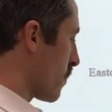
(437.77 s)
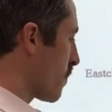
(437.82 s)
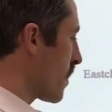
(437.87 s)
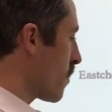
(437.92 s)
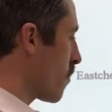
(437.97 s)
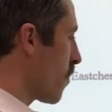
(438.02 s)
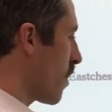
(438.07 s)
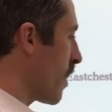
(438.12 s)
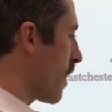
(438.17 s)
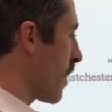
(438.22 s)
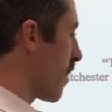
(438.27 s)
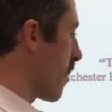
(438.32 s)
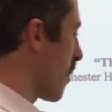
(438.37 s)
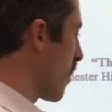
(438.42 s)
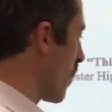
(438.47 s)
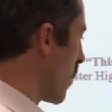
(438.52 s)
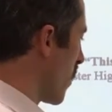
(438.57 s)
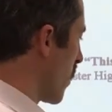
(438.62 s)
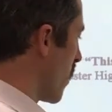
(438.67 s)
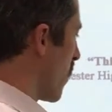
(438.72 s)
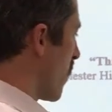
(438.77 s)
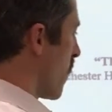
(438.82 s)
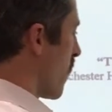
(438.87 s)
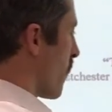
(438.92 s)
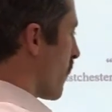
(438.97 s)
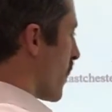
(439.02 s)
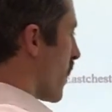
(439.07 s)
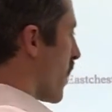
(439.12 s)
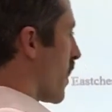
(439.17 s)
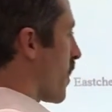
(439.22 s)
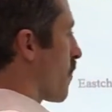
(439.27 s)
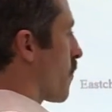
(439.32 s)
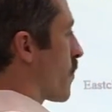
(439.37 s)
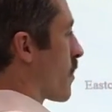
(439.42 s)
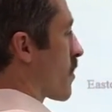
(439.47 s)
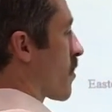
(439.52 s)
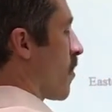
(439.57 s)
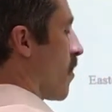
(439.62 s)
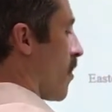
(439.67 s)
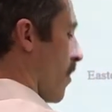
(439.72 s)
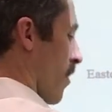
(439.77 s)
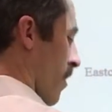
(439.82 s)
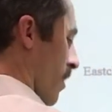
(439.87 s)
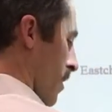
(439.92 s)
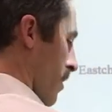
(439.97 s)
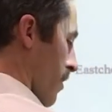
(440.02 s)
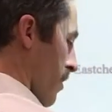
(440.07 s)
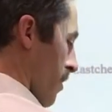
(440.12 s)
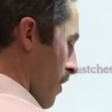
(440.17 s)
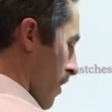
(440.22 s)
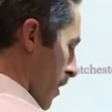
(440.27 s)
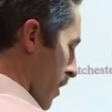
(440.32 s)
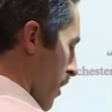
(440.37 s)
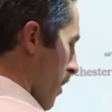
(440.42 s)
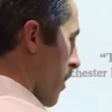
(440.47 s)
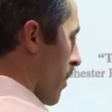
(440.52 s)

beware that if we call, let's say,